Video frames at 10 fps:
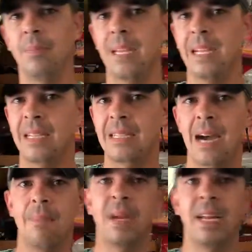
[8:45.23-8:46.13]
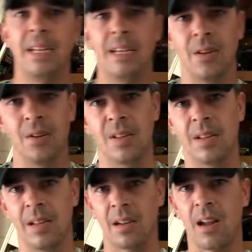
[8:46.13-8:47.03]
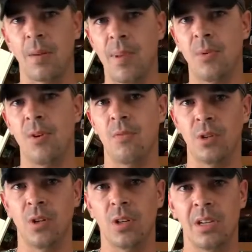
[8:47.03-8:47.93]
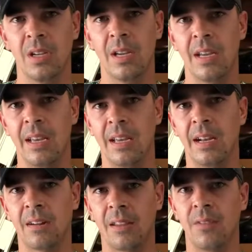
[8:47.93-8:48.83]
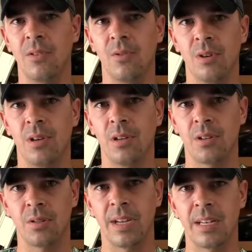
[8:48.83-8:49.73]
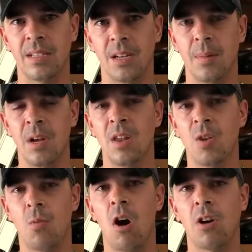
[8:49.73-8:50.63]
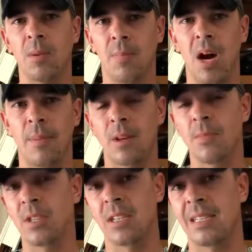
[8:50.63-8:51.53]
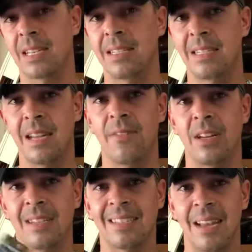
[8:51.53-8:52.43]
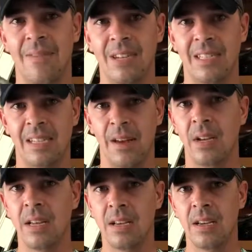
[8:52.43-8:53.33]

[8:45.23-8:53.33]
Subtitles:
big time bait here that a lot of people overlook, and I'll give you a little heads up. The walking pop comes in a 67 and a 77.